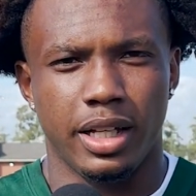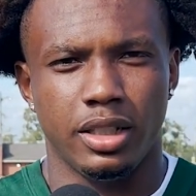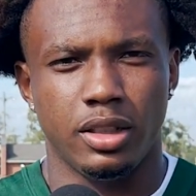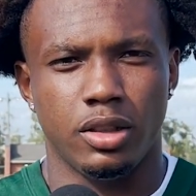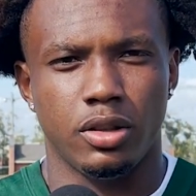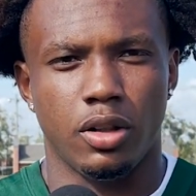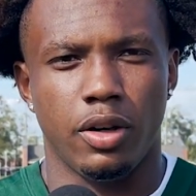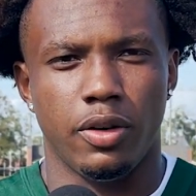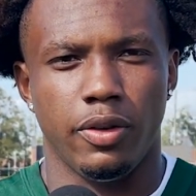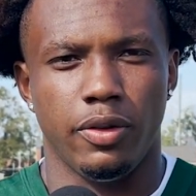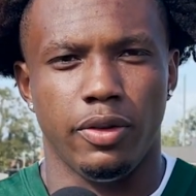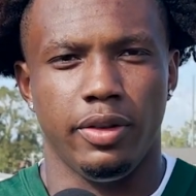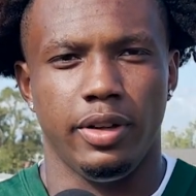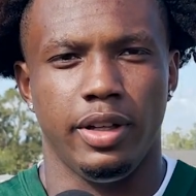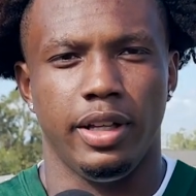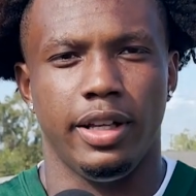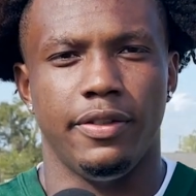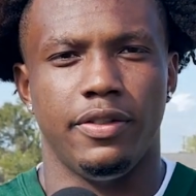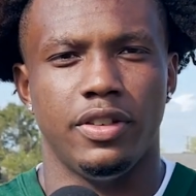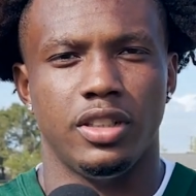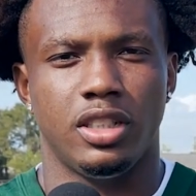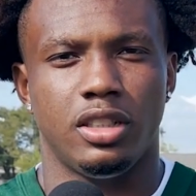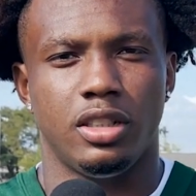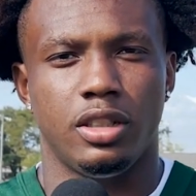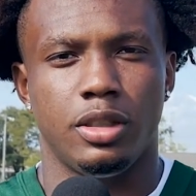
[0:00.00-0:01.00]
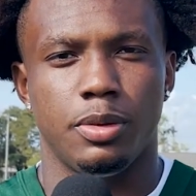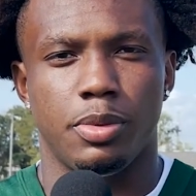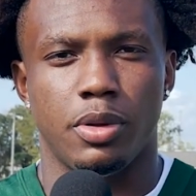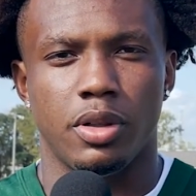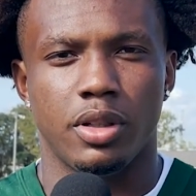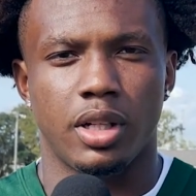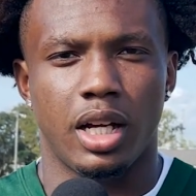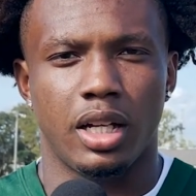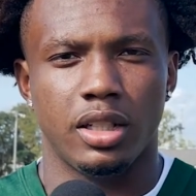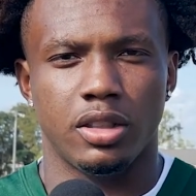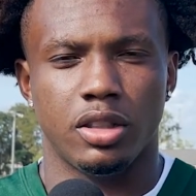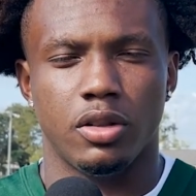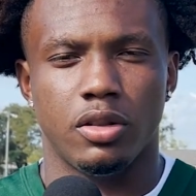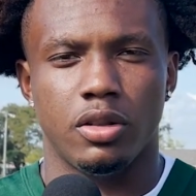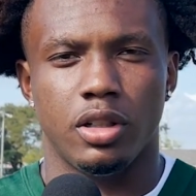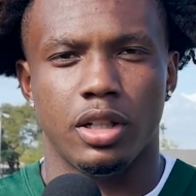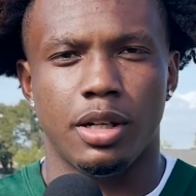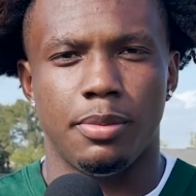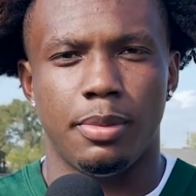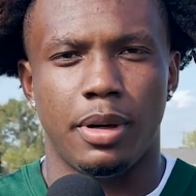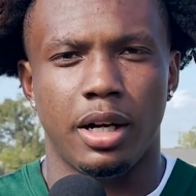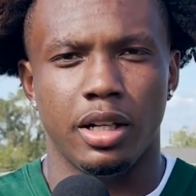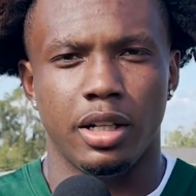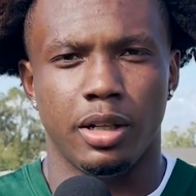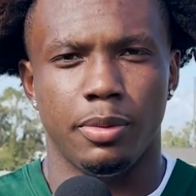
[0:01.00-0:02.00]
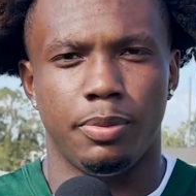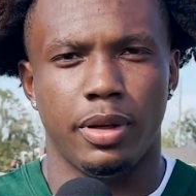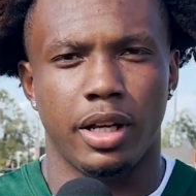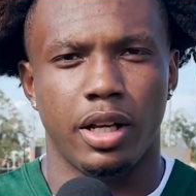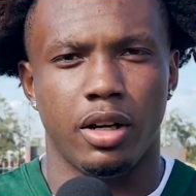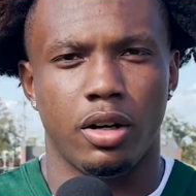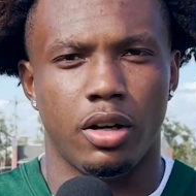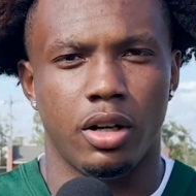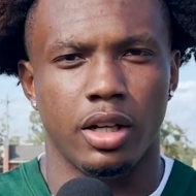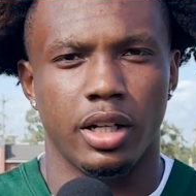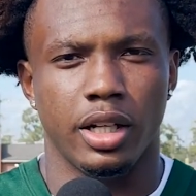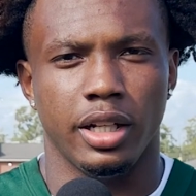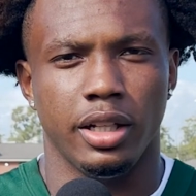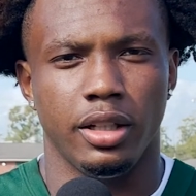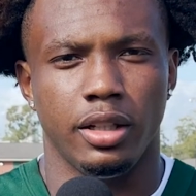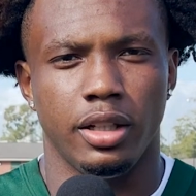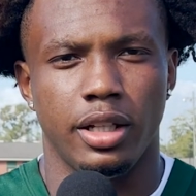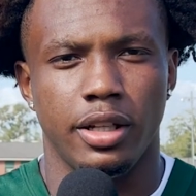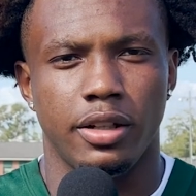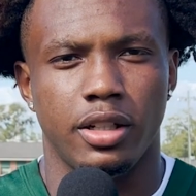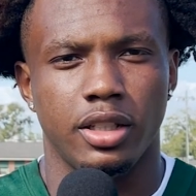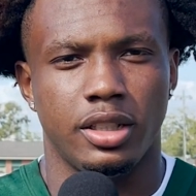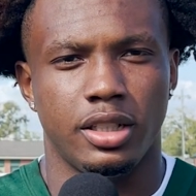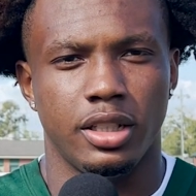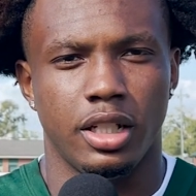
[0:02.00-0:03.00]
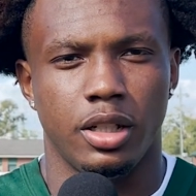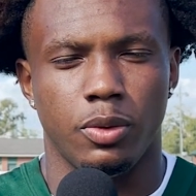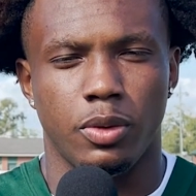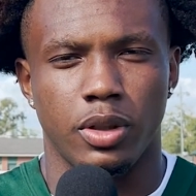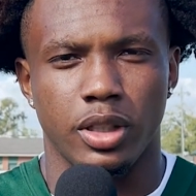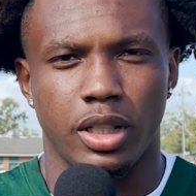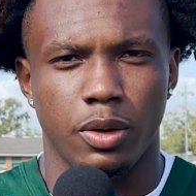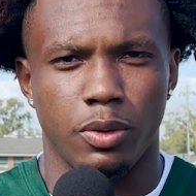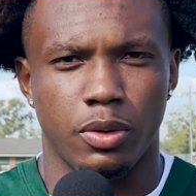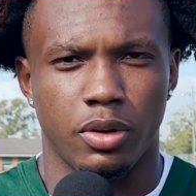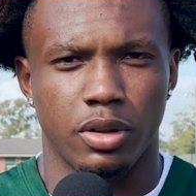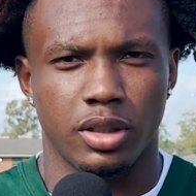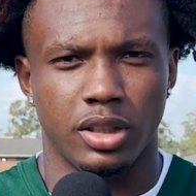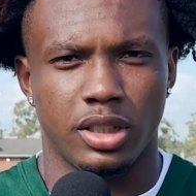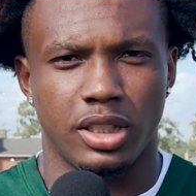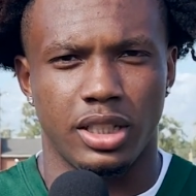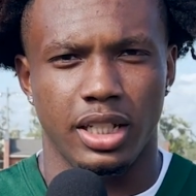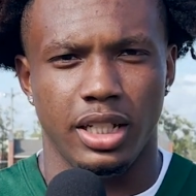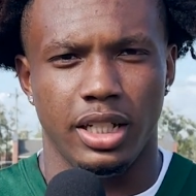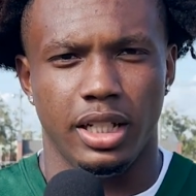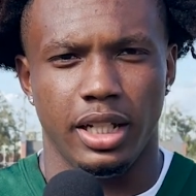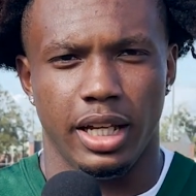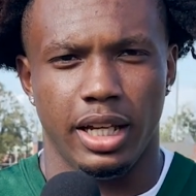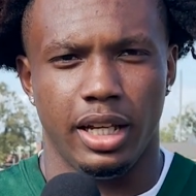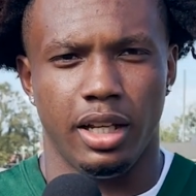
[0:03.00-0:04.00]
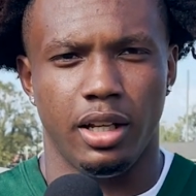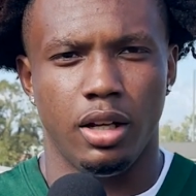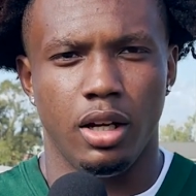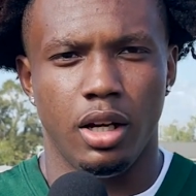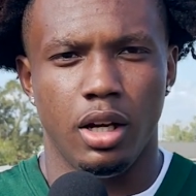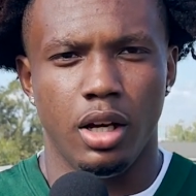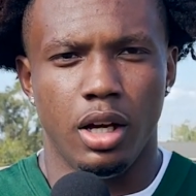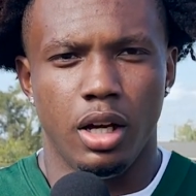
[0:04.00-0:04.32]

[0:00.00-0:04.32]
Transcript: It's gonna give us a chip on our shoulder, come out here and play hard and get the city what they want to see, and